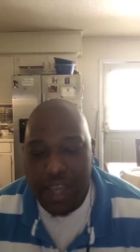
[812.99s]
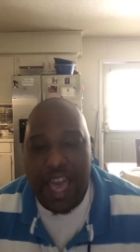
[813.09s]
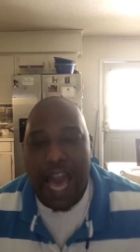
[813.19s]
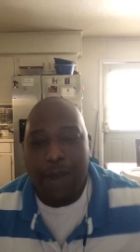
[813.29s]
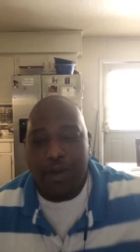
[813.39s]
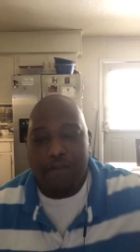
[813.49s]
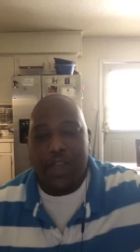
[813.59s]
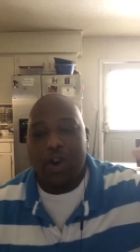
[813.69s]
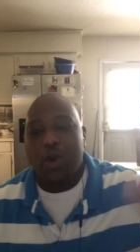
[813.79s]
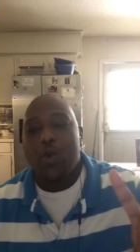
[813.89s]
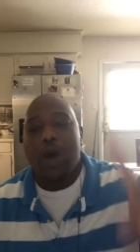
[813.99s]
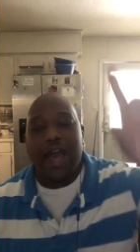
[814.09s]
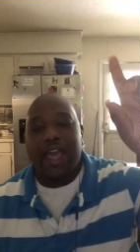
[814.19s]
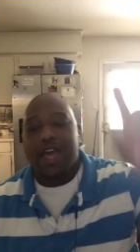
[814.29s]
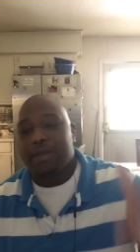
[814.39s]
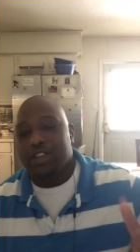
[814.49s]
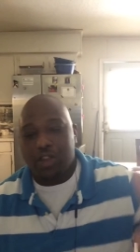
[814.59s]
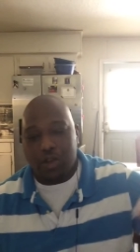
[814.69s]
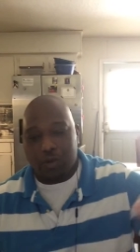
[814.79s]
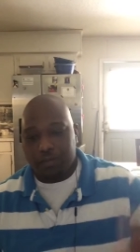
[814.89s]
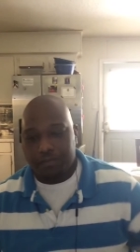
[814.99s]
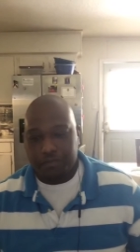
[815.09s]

God, reveal who I am in you.